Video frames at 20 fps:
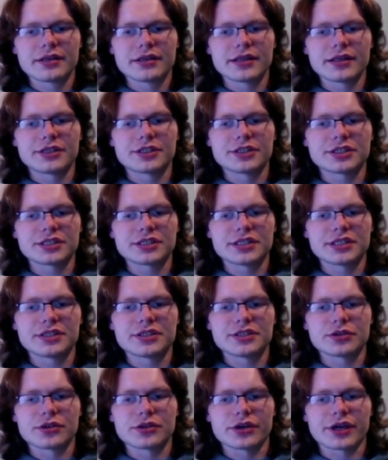They just need
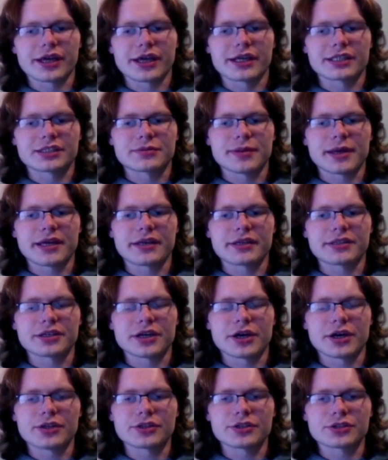to look at expanding
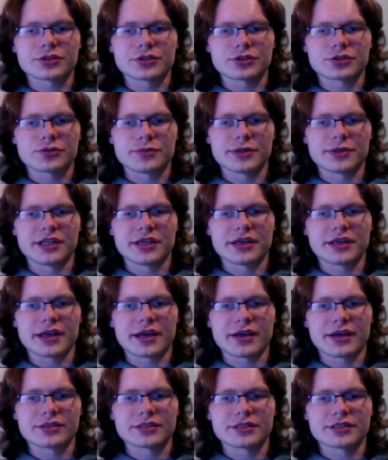to other social media
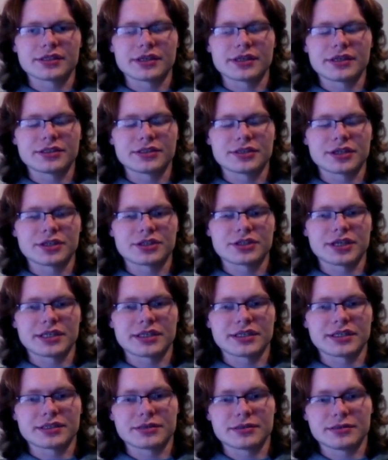accounts, such
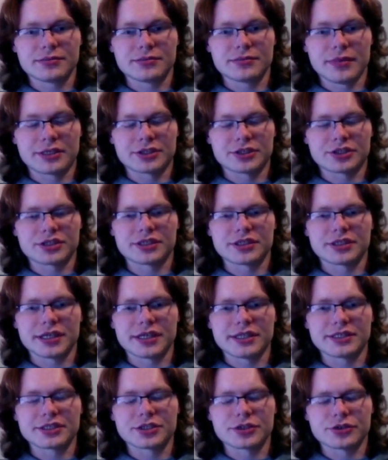as mentioned
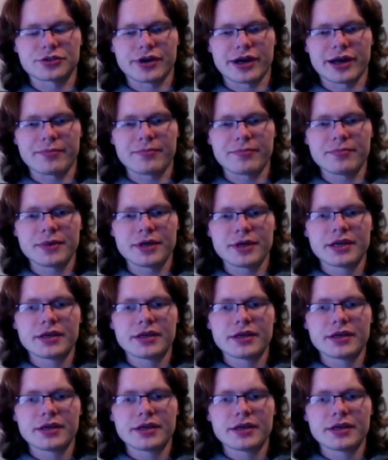Instagram,